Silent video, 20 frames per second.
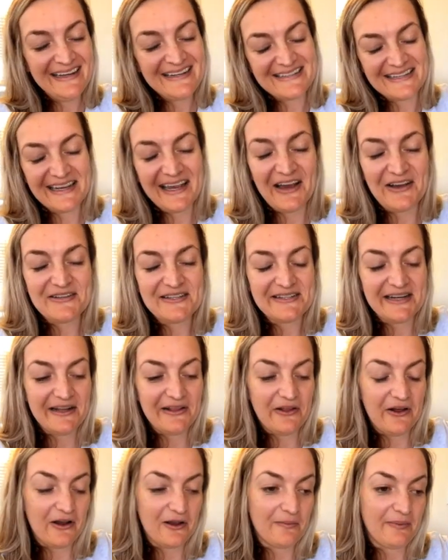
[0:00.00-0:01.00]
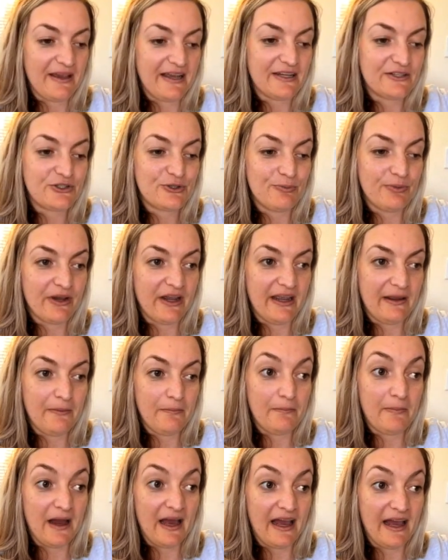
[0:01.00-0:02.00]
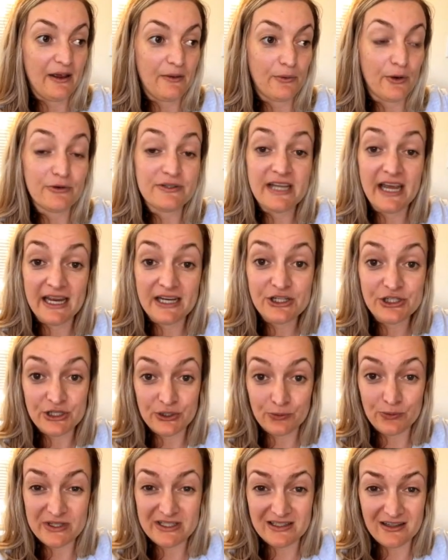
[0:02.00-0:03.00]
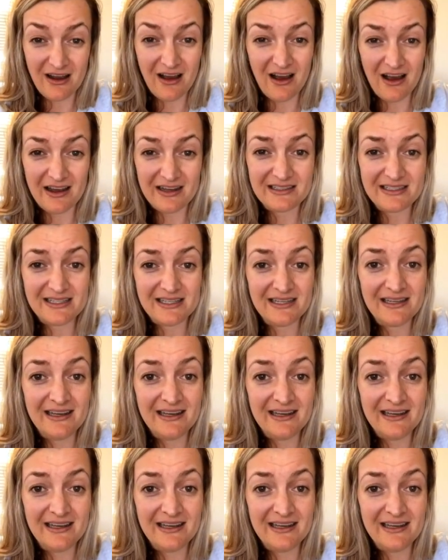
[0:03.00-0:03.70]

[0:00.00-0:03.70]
to Cal State Long Beach, but my rotation was not